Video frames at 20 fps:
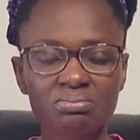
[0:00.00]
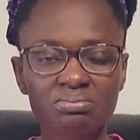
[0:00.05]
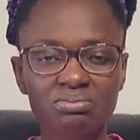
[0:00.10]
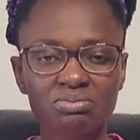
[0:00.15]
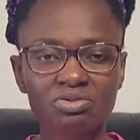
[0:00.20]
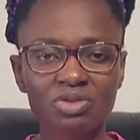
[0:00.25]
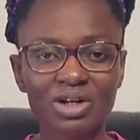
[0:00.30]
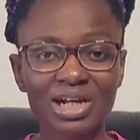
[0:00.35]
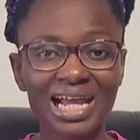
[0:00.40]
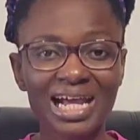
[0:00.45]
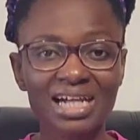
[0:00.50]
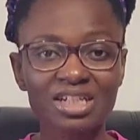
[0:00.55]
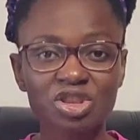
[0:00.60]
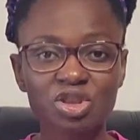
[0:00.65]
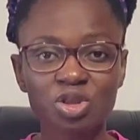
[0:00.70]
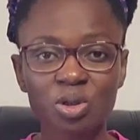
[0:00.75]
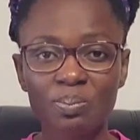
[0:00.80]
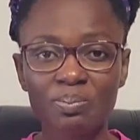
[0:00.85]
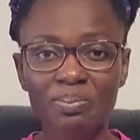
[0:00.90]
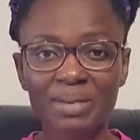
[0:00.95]
relax
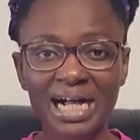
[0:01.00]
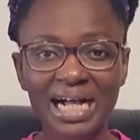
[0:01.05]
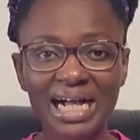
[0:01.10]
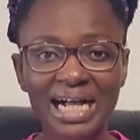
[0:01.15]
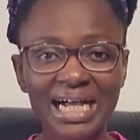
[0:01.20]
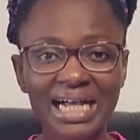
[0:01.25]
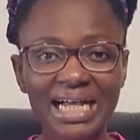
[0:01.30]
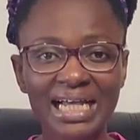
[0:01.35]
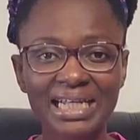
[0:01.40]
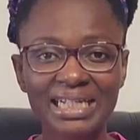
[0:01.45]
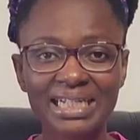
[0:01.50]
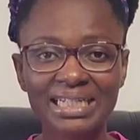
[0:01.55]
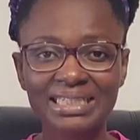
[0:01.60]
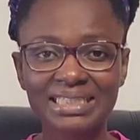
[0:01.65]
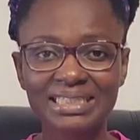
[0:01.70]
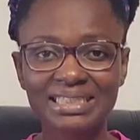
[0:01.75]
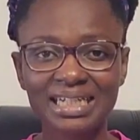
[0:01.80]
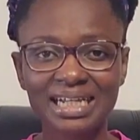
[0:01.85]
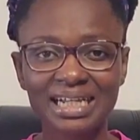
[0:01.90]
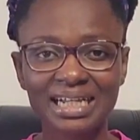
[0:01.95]
your
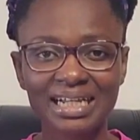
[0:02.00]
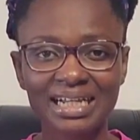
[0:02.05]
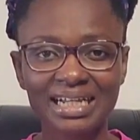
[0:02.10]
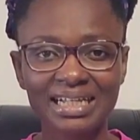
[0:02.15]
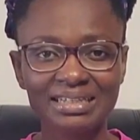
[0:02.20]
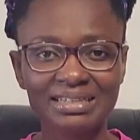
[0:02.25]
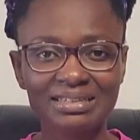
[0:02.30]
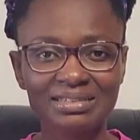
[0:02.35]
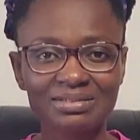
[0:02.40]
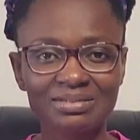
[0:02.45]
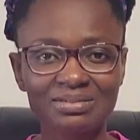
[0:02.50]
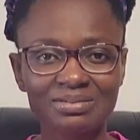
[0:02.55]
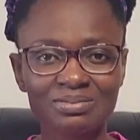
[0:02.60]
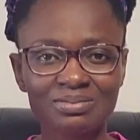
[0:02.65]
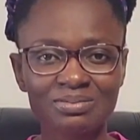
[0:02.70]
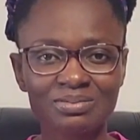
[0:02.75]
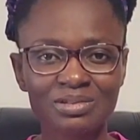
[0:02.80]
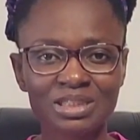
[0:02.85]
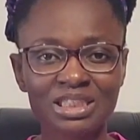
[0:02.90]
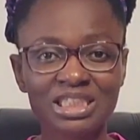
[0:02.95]
mind and
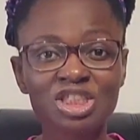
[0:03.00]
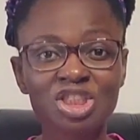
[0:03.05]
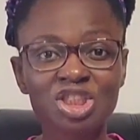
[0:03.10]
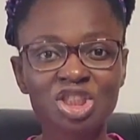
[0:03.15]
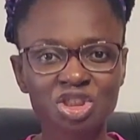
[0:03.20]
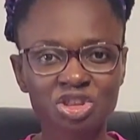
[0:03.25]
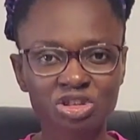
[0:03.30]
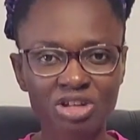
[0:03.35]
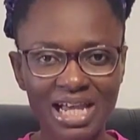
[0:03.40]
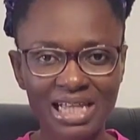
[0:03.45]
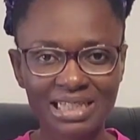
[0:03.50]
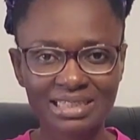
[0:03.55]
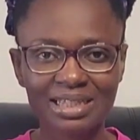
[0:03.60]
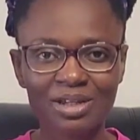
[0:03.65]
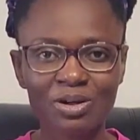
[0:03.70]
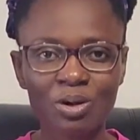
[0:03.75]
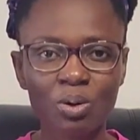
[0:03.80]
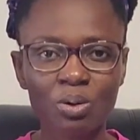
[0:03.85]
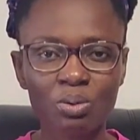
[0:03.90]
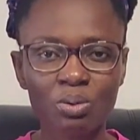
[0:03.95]
distress
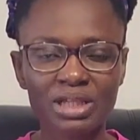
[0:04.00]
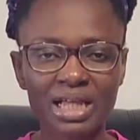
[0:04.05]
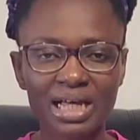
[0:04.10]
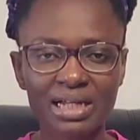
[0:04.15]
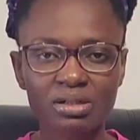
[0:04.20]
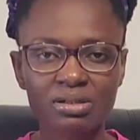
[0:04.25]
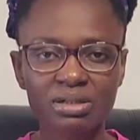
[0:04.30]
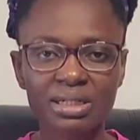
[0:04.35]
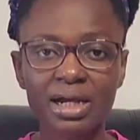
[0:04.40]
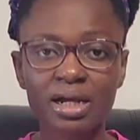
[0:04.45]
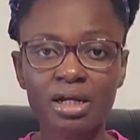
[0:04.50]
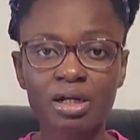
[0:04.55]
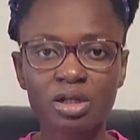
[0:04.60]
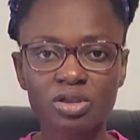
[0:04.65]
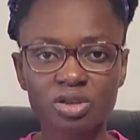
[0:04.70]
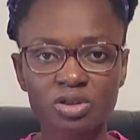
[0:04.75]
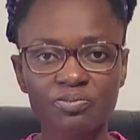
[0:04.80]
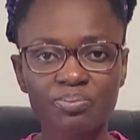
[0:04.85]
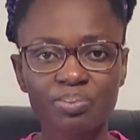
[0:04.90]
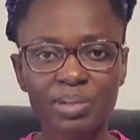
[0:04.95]
and all that. There are a
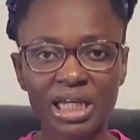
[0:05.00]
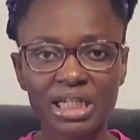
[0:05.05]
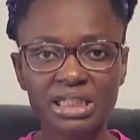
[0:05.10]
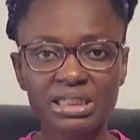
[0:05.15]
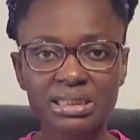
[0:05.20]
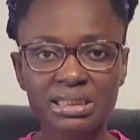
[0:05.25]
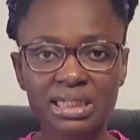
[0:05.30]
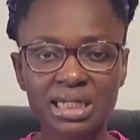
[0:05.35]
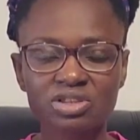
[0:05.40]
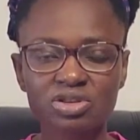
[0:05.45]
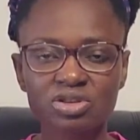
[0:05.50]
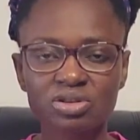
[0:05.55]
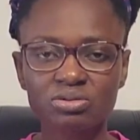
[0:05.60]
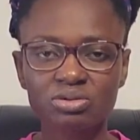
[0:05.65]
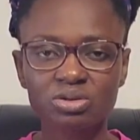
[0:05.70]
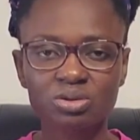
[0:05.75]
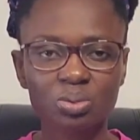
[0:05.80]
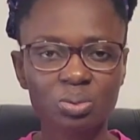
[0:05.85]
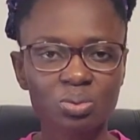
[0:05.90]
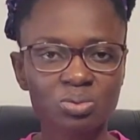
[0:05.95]
lot of places, and
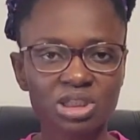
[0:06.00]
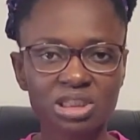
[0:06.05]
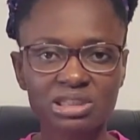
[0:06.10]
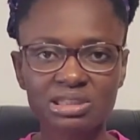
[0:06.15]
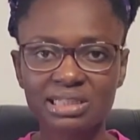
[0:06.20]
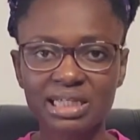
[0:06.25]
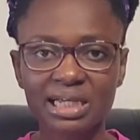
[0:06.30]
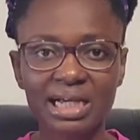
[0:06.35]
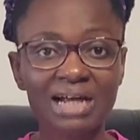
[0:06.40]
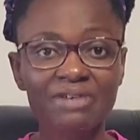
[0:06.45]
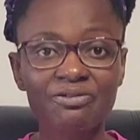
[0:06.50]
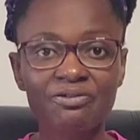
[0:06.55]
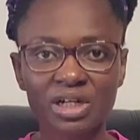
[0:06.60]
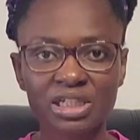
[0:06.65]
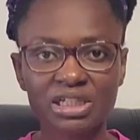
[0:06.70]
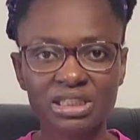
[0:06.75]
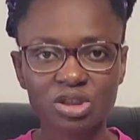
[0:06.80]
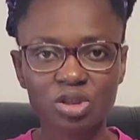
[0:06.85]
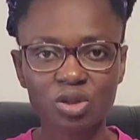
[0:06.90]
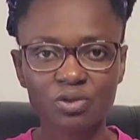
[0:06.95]
so just take
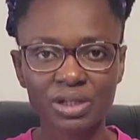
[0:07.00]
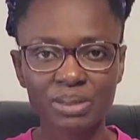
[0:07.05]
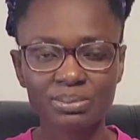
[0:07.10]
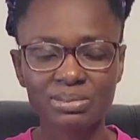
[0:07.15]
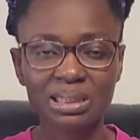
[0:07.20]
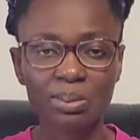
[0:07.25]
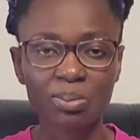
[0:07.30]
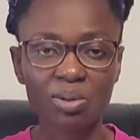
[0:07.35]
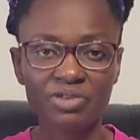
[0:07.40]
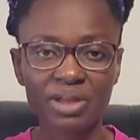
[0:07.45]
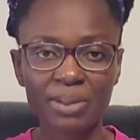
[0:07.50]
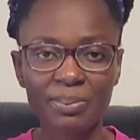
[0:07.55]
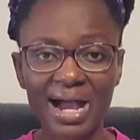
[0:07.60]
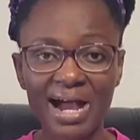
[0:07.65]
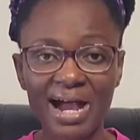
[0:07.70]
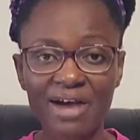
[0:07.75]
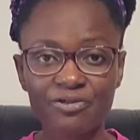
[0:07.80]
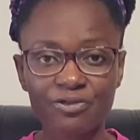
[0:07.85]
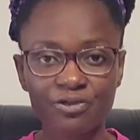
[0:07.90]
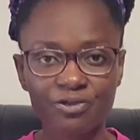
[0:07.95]
advantage of them. Some of them
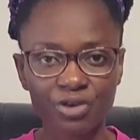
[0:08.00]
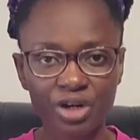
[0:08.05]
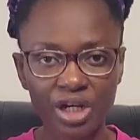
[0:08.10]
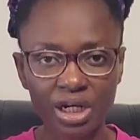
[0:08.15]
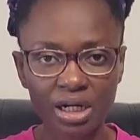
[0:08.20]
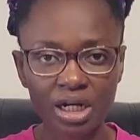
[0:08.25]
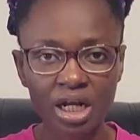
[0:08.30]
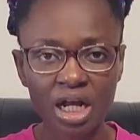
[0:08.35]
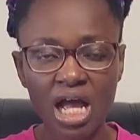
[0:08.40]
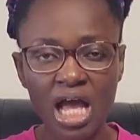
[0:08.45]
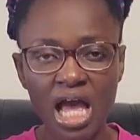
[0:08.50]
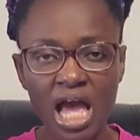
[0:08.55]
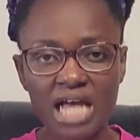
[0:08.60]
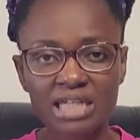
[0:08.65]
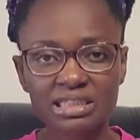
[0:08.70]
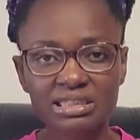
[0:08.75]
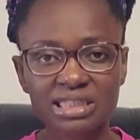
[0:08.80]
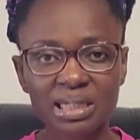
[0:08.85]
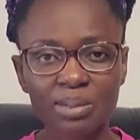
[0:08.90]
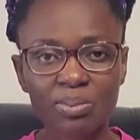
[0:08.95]
are free,
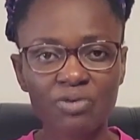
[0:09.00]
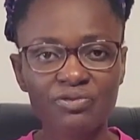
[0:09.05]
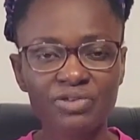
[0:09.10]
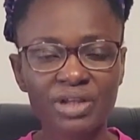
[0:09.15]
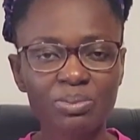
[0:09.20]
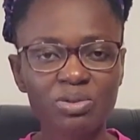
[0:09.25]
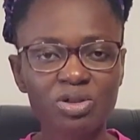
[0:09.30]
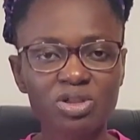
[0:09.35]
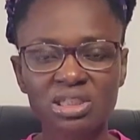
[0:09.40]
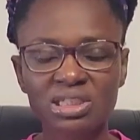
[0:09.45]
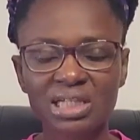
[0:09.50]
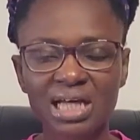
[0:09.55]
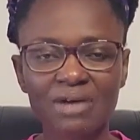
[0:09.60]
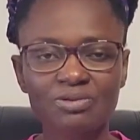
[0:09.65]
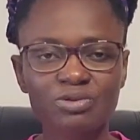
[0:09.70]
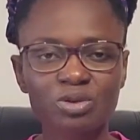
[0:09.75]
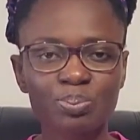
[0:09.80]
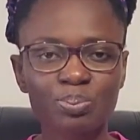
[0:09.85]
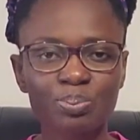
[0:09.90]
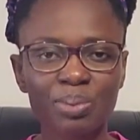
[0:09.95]
and some of them you just have
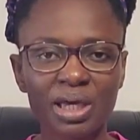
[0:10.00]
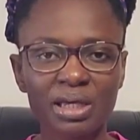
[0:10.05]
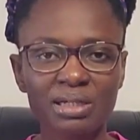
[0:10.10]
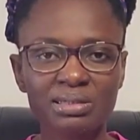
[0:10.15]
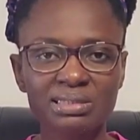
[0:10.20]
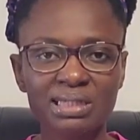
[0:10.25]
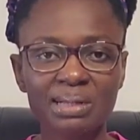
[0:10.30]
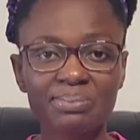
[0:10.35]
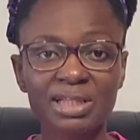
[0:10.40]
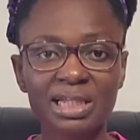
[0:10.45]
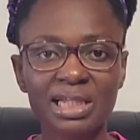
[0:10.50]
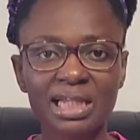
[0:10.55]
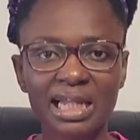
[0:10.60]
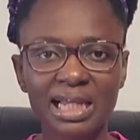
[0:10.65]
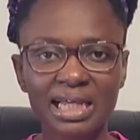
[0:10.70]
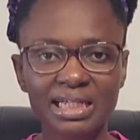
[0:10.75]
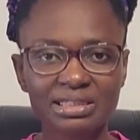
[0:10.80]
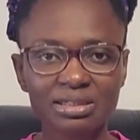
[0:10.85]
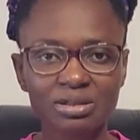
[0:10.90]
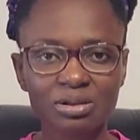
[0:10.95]
to pay something
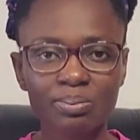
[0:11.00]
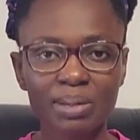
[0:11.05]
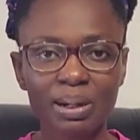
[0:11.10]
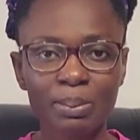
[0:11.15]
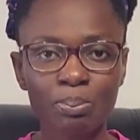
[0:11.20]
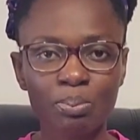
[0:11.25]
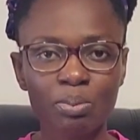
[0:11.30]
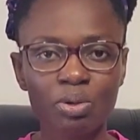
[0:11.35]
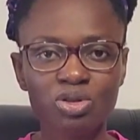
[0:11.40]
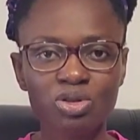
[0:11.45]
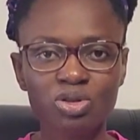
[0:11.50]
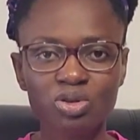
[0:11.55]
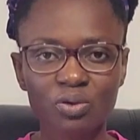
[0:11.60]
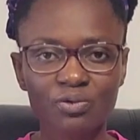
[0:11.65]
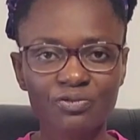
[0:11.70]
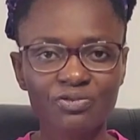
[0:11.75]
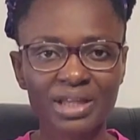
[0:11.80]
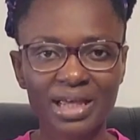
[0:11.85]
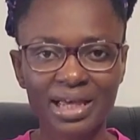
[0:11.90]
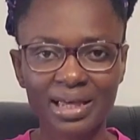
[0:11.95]
little, but most
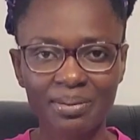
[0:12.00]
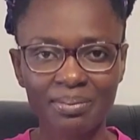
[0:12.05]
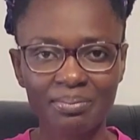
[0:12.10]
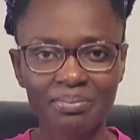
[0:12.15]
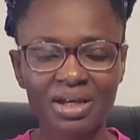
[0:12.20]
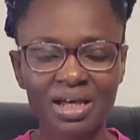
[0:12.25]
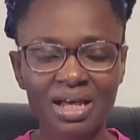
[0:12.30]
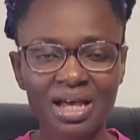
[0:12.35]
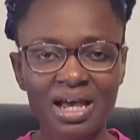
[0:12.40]
of them,